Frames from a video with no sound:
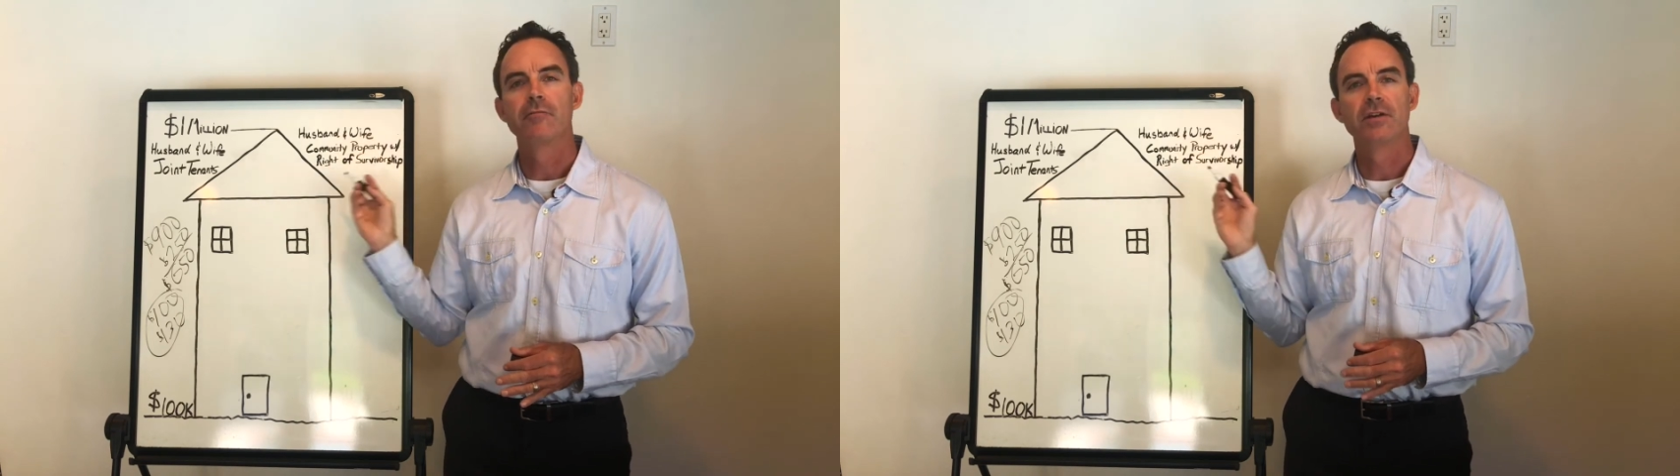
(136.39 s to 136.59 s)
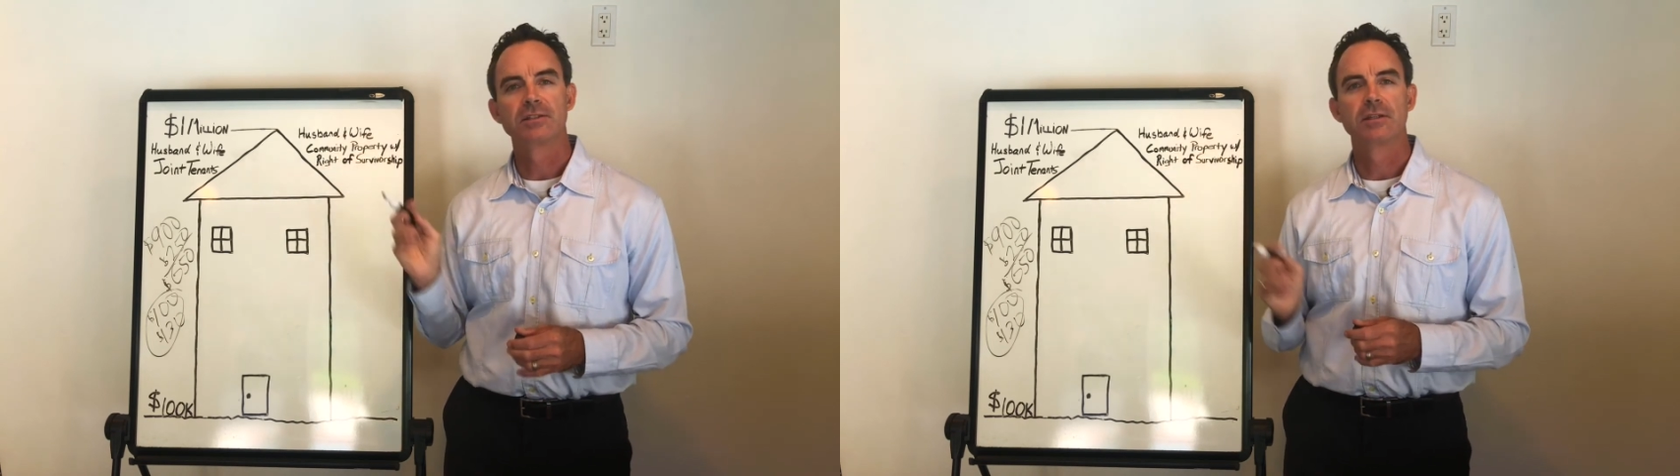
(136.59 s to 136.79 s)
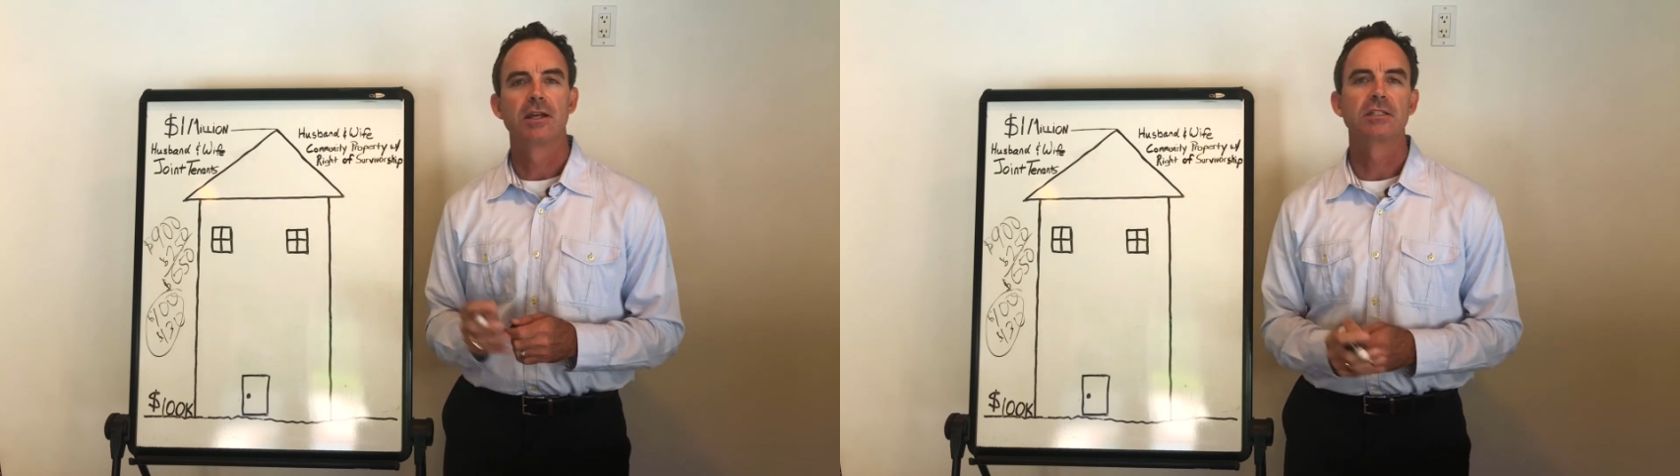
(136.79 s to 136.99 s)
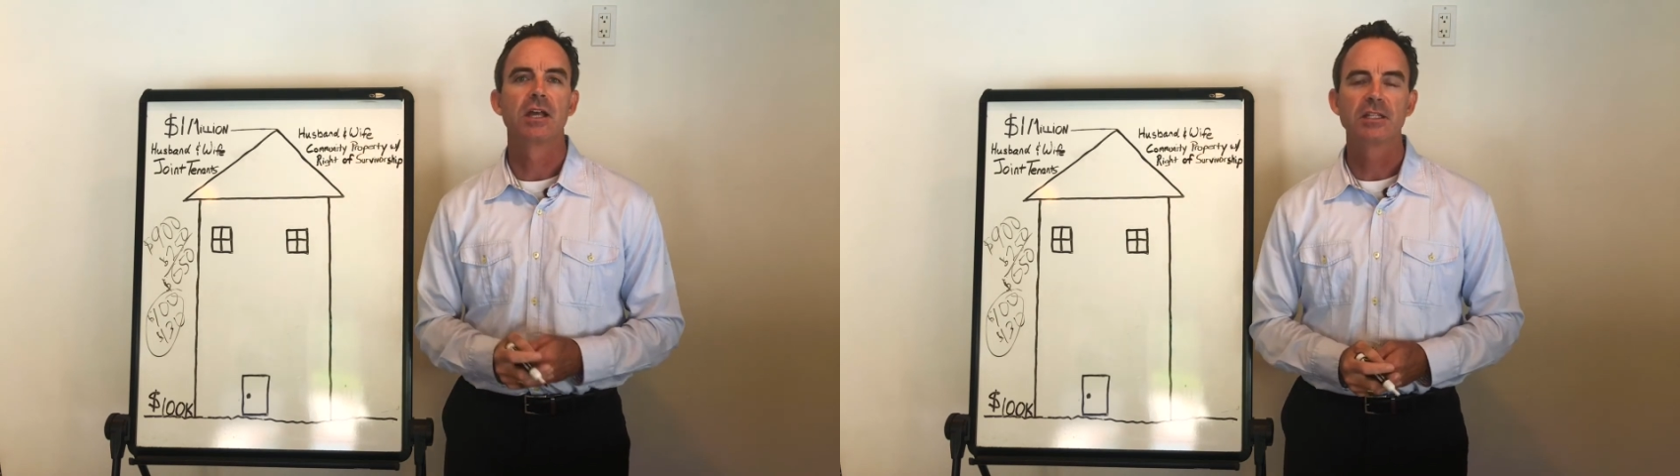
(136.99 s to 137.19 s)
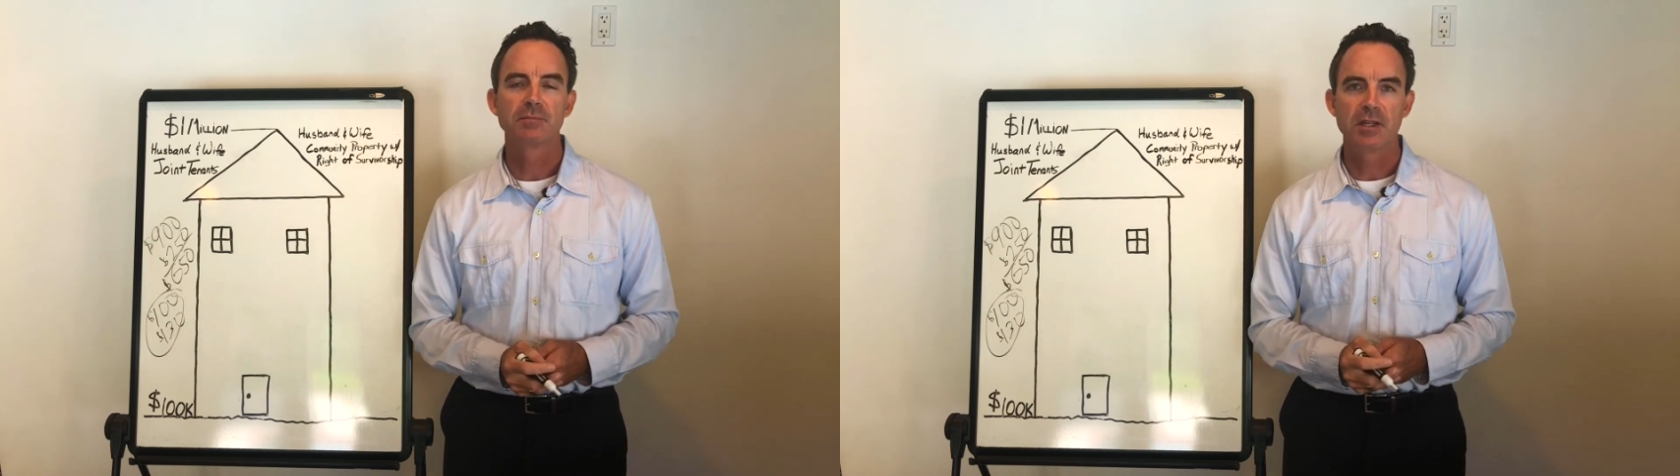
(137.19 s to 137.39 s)
vested as
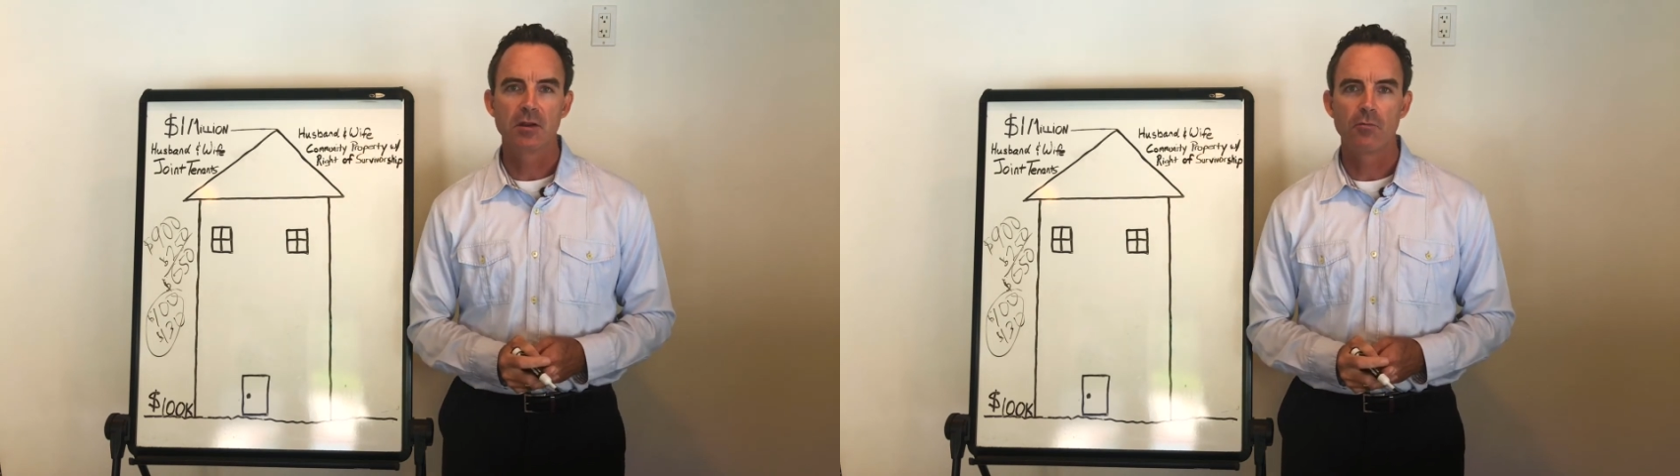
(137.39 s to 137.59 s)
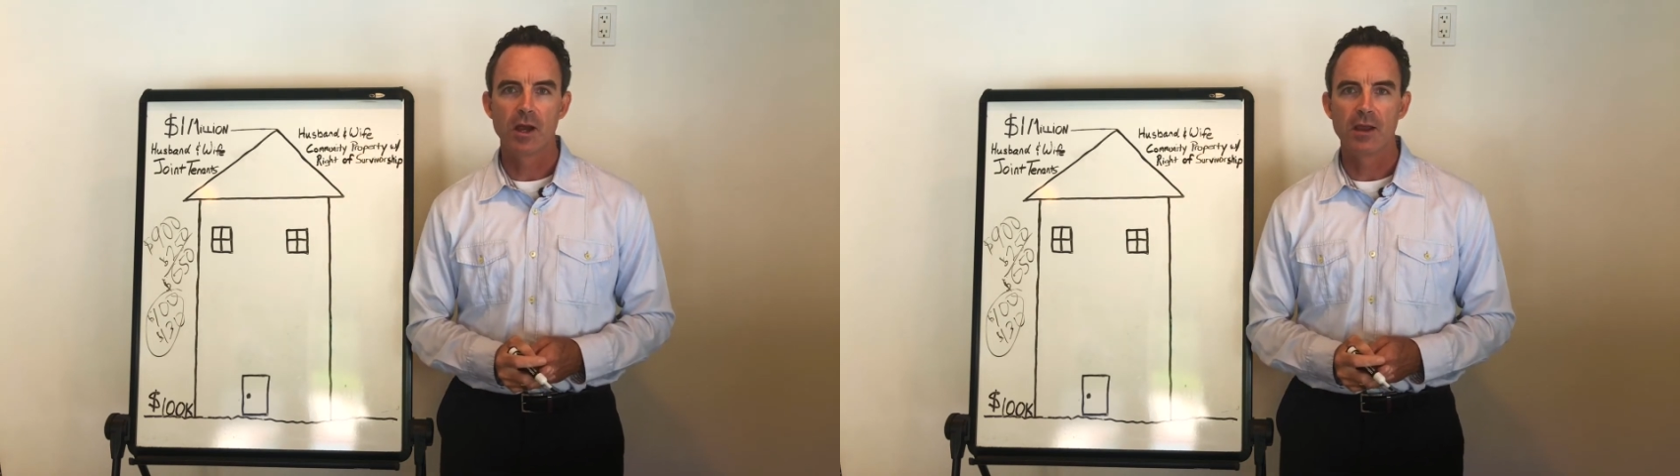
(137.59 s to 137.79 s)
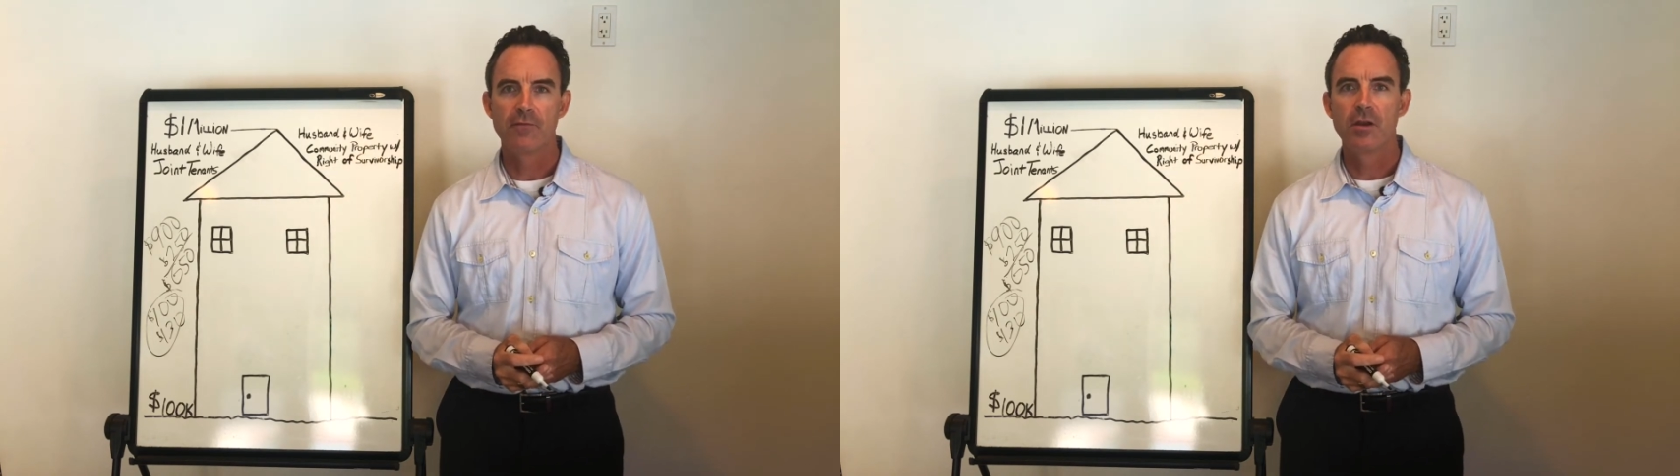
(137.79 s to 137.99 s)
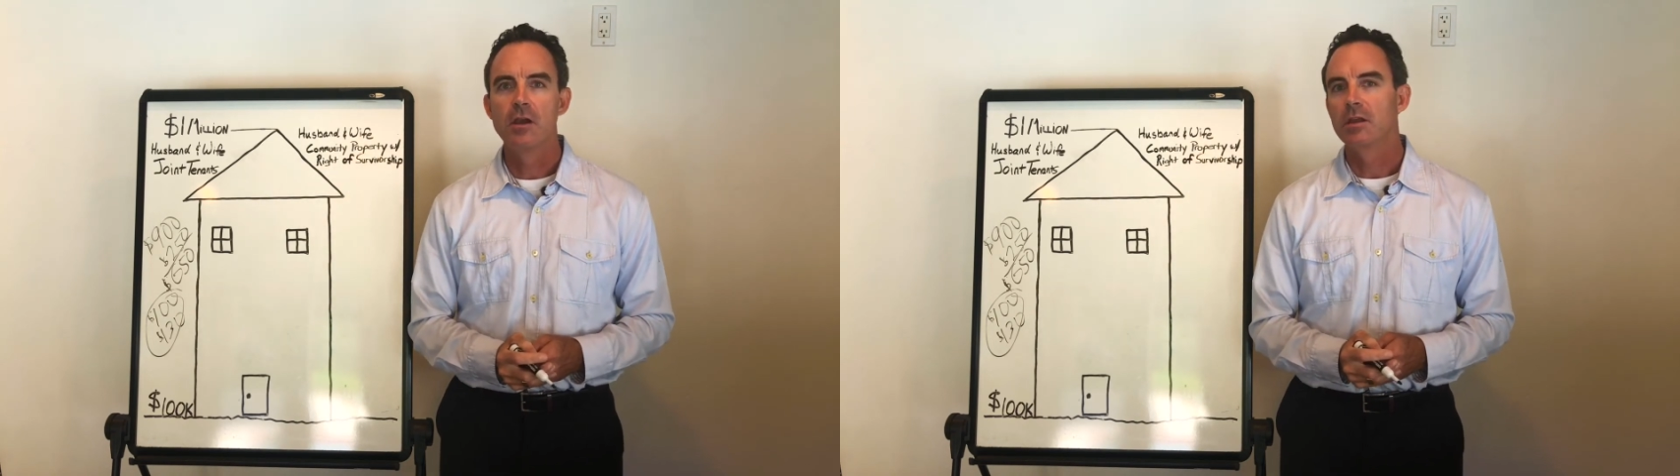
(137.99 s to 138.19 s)
husband and wife